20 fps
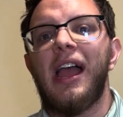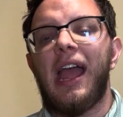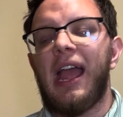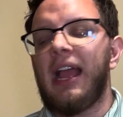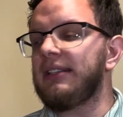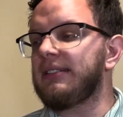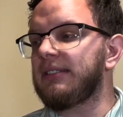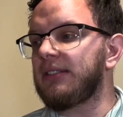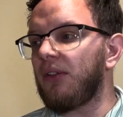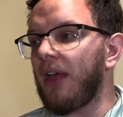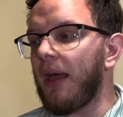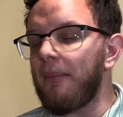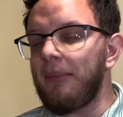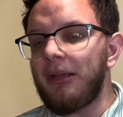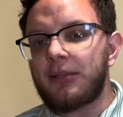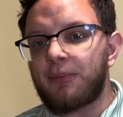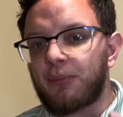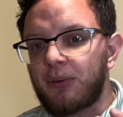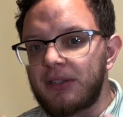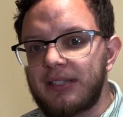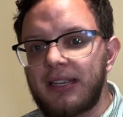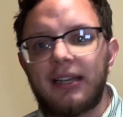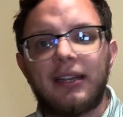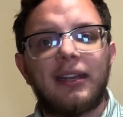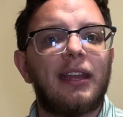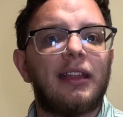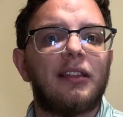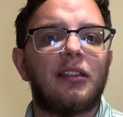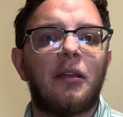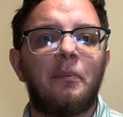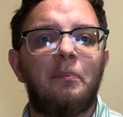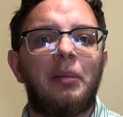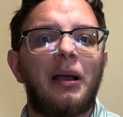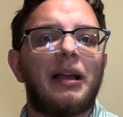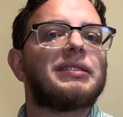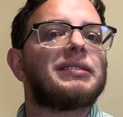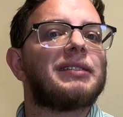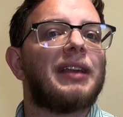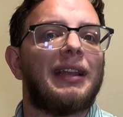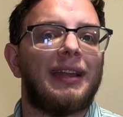And so that means presenting it in the
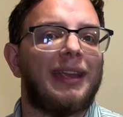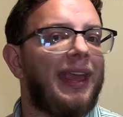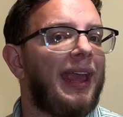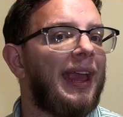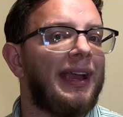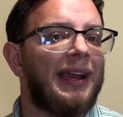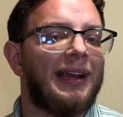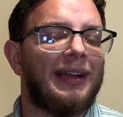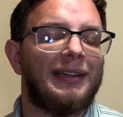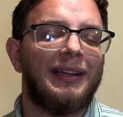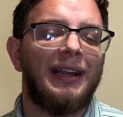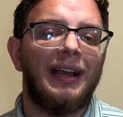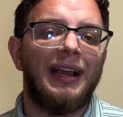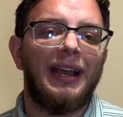best light it can.